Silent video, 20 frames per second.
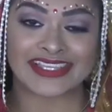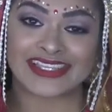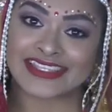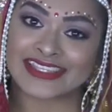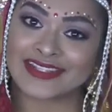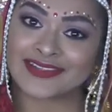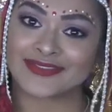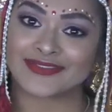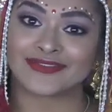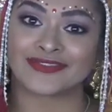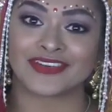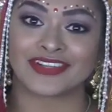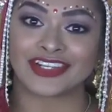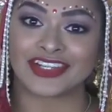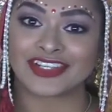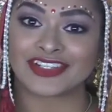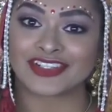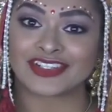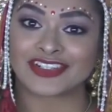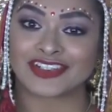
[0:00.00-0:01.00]
is the
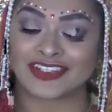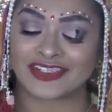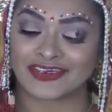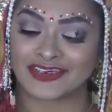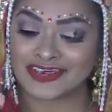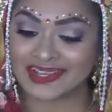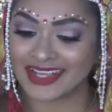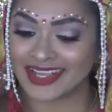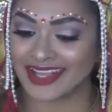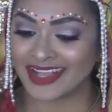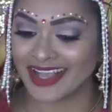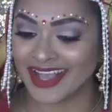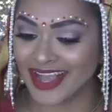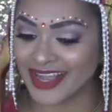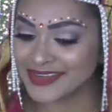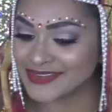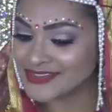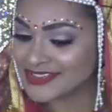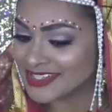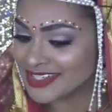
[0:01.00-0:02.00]
finished look.
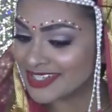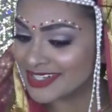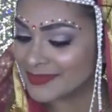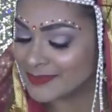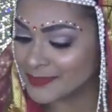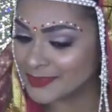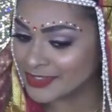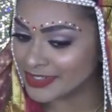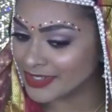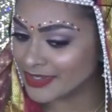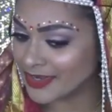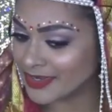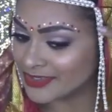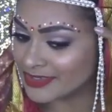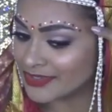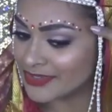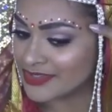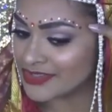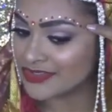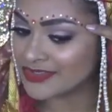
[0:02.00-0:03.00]
After putting
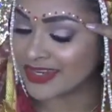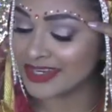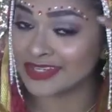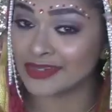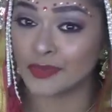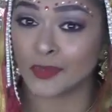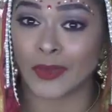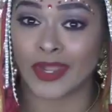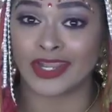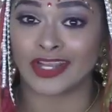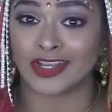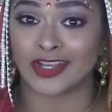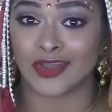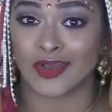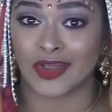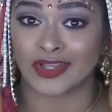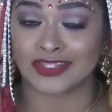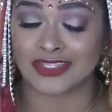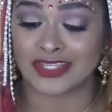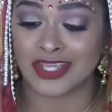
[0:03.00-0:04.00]
on those red and white
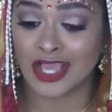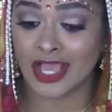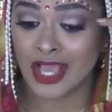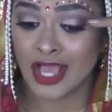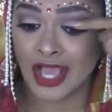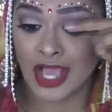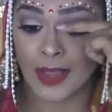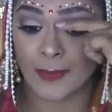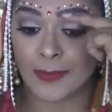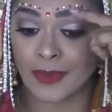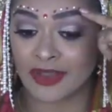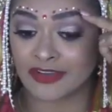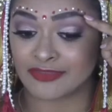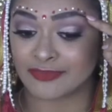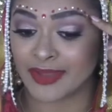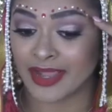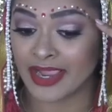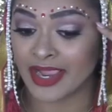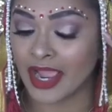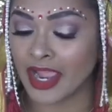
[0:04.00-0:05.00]
dots above
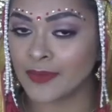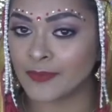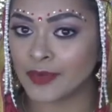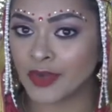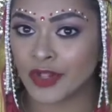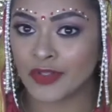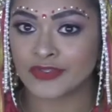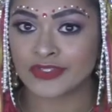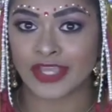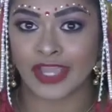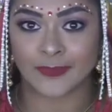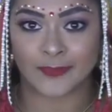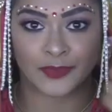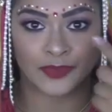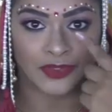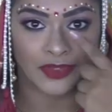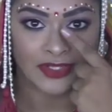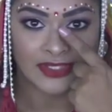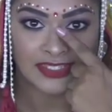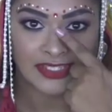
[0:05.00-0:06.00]
my eyebrows, I
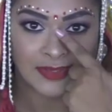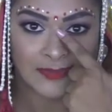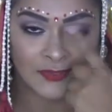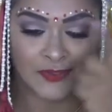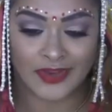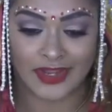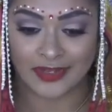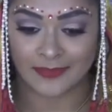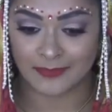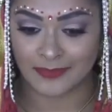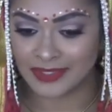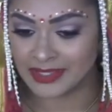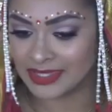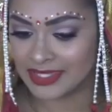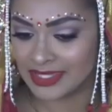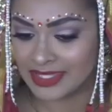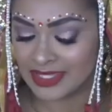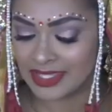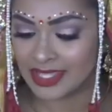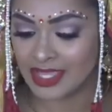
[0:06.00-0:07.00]
put on some red
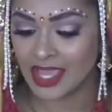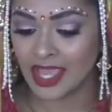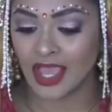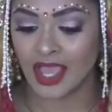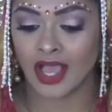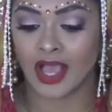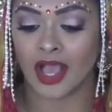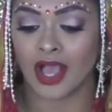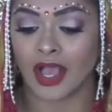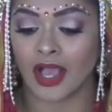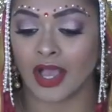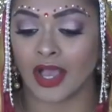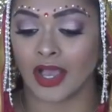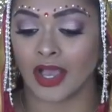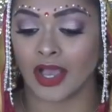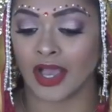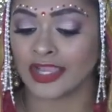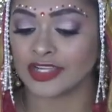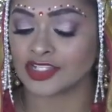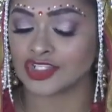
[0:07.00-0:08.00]
bindi.
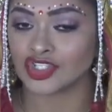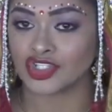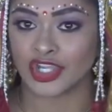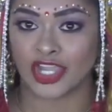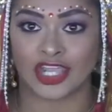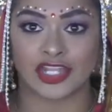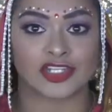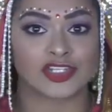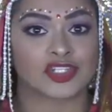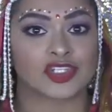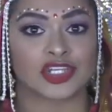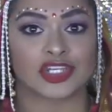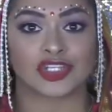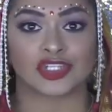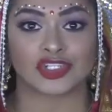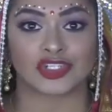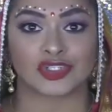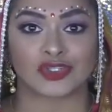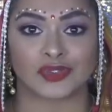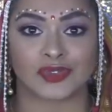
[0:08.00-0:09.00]
I changed
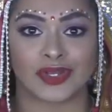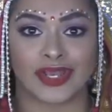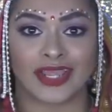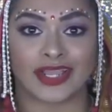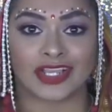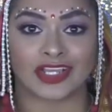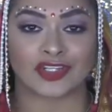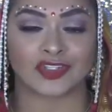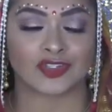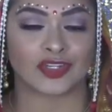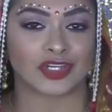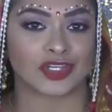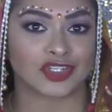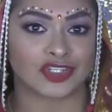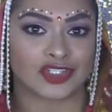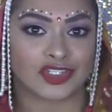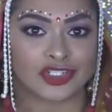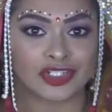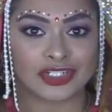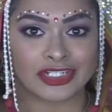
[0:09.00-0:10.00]
into like a
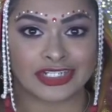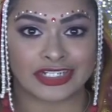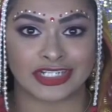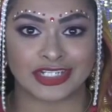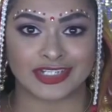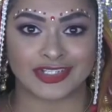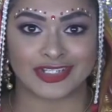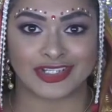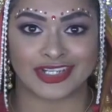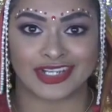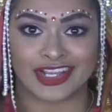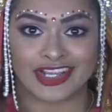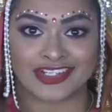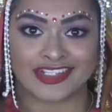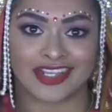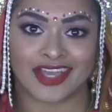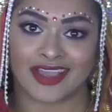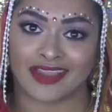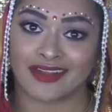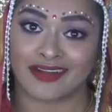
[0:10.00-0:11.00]
traditional Indian
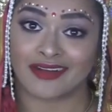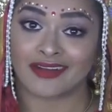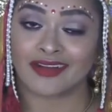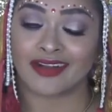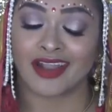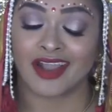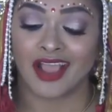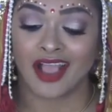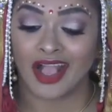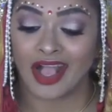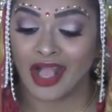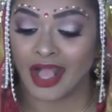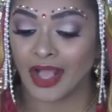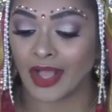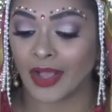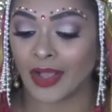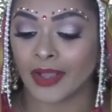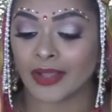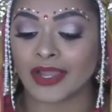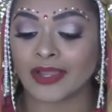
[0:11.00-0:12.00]
attire.
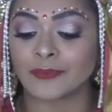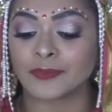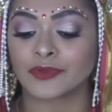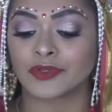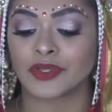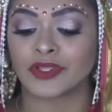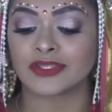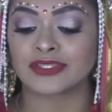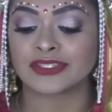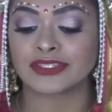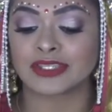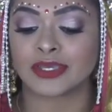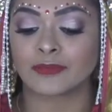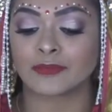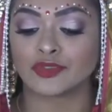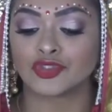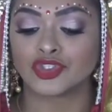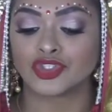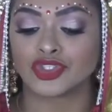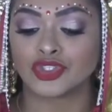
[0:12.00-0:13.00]
I put on
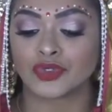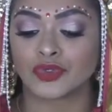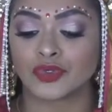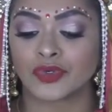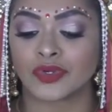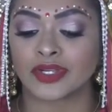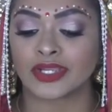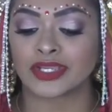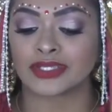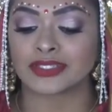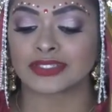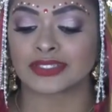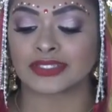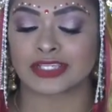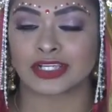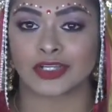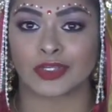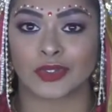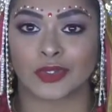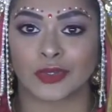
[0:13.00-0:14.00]
some jewelry.
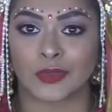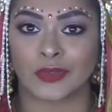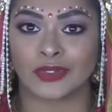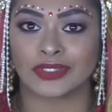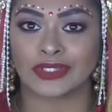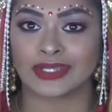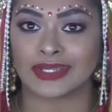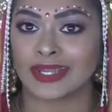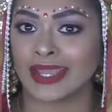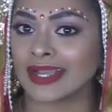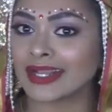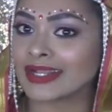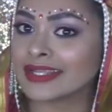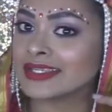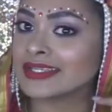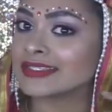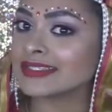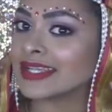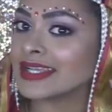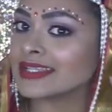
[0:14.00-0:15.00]
This is a golden
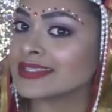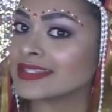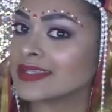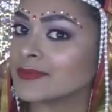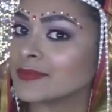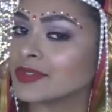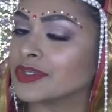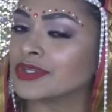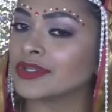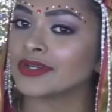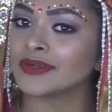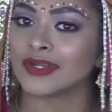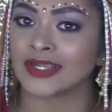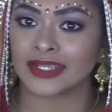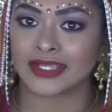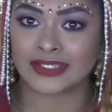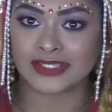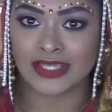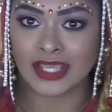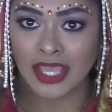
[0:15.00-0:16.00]
necklace and some
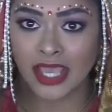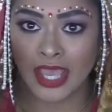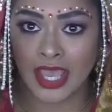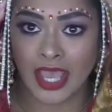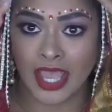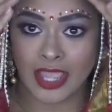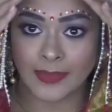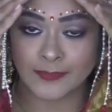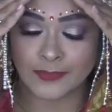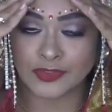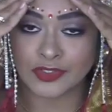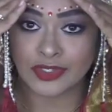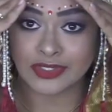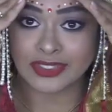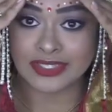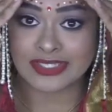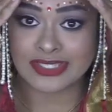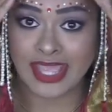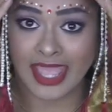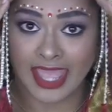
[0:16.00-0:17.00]
earrings. I put on
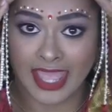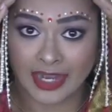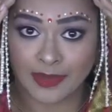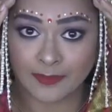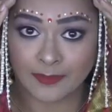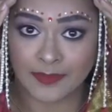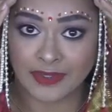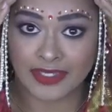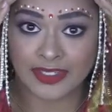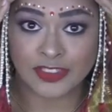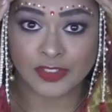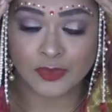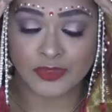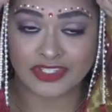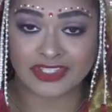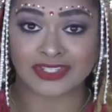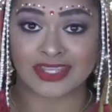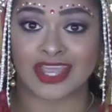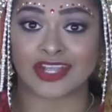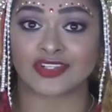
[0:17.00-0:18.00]
this headpiece
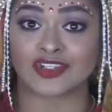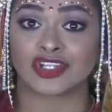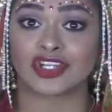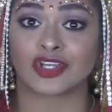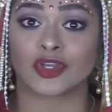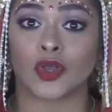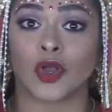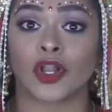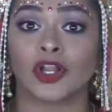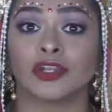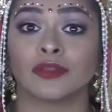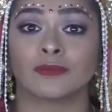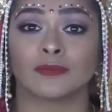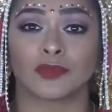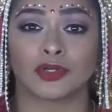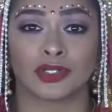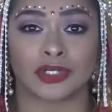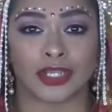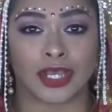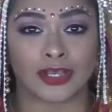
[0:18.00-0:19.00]
which is actually called
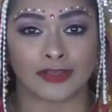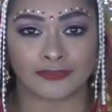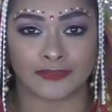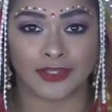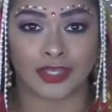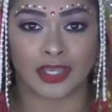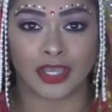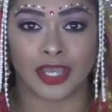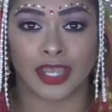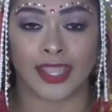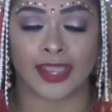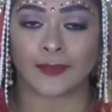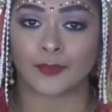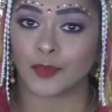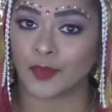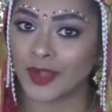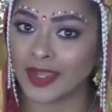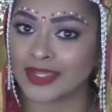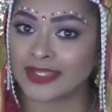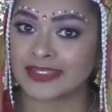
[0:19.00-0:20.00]
mundavya,
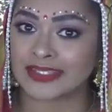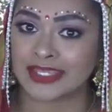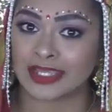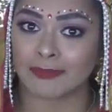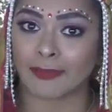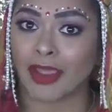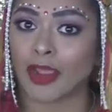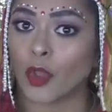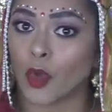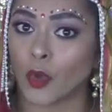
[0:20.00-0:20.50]
and brides in my